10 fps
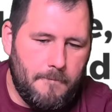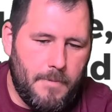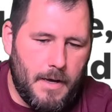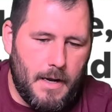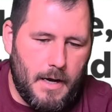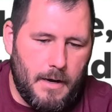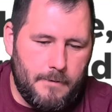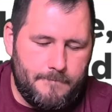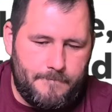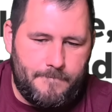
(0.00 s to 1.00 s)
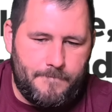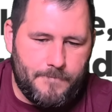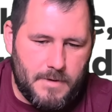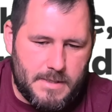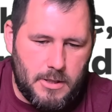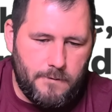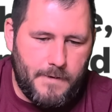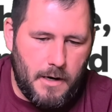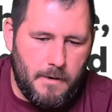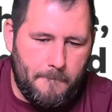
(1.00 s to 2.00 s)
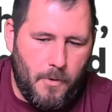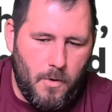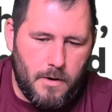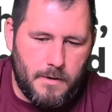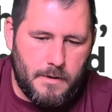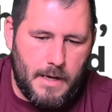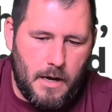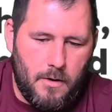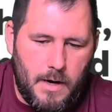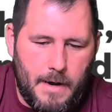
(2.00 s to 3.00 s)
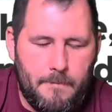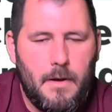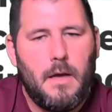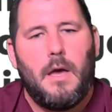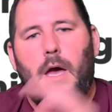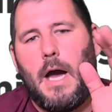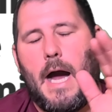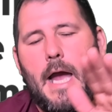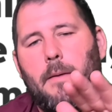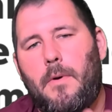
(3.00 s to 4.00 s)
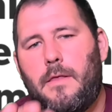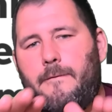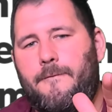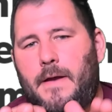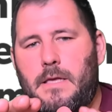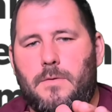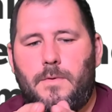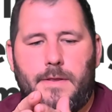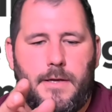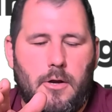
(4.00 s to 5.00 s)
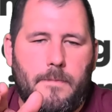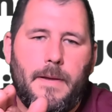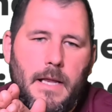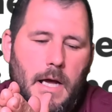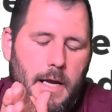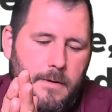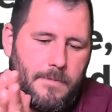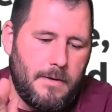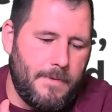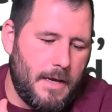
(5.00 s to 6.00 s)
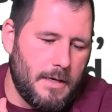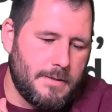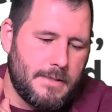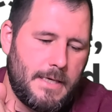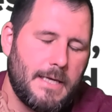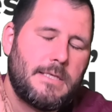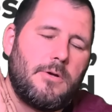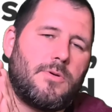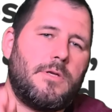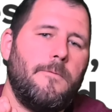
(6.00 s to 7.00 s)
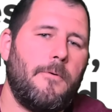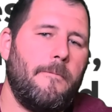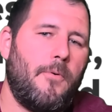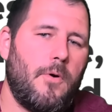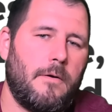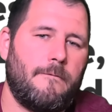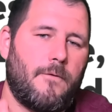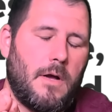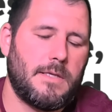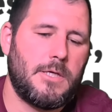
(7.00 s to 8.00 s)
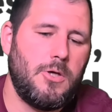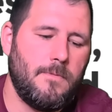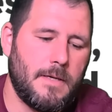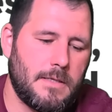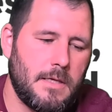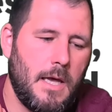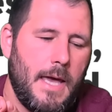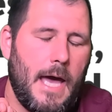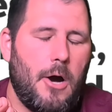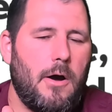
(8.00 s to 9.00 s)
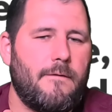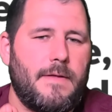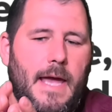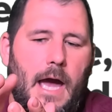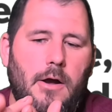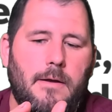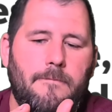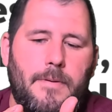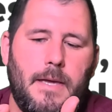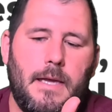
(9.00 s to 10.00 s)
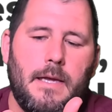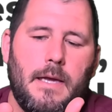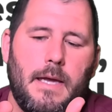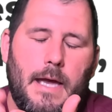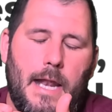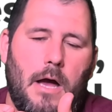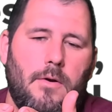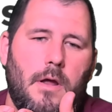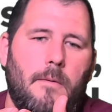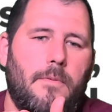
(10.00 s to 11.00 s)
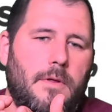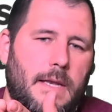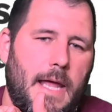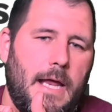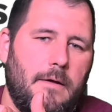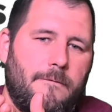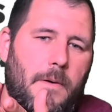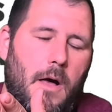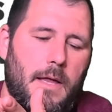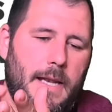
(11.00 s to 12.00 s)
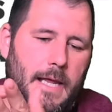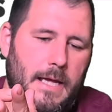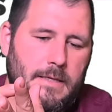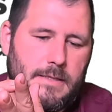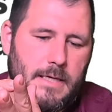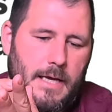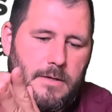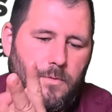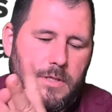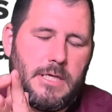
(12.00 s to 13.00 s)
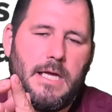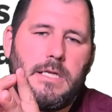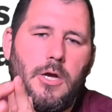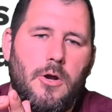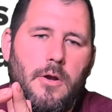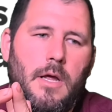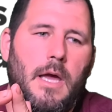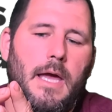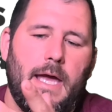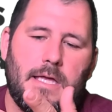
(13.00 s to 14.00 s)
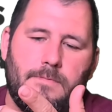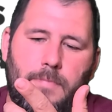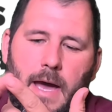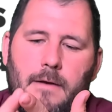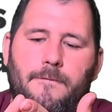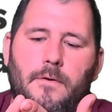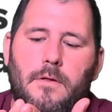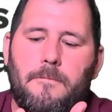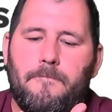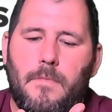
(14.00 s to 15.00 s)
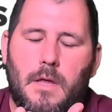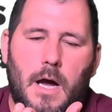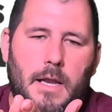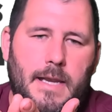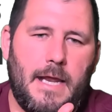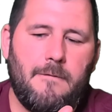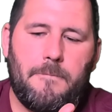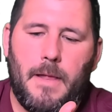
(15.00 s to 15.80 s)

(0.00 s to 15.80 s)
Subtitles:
but still very important. Now I am on the fence with the European honeybee because yes, they're super important for us humans. However, they outcompete and outnumber the native pollinating insects, which in turn is bad for the native